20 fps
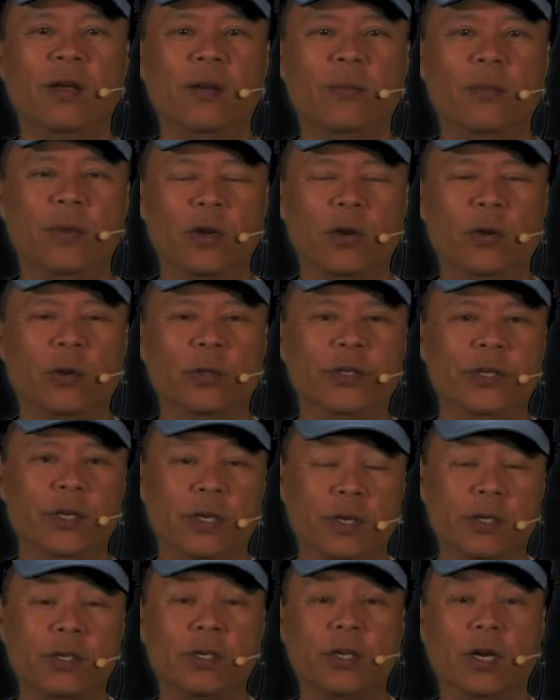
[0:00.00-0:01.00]

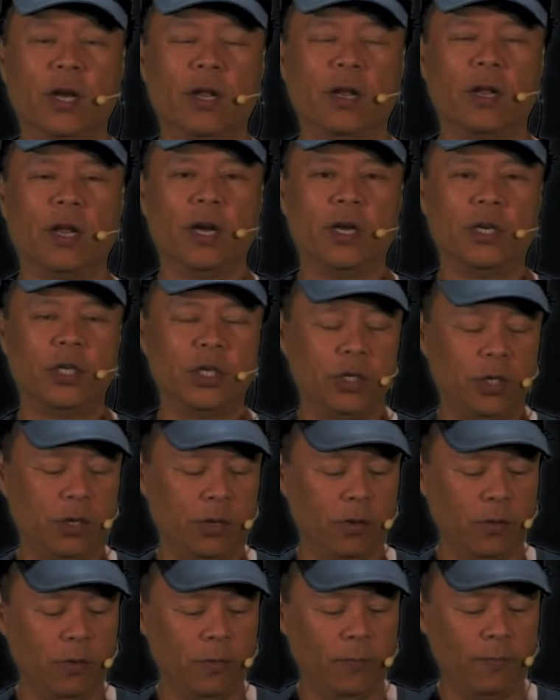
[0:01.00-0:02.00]
Minolta style hot
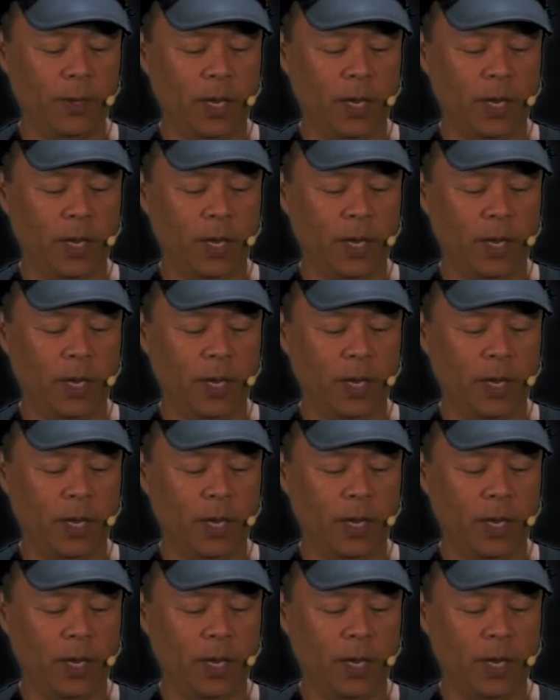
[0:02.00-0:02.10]
shoe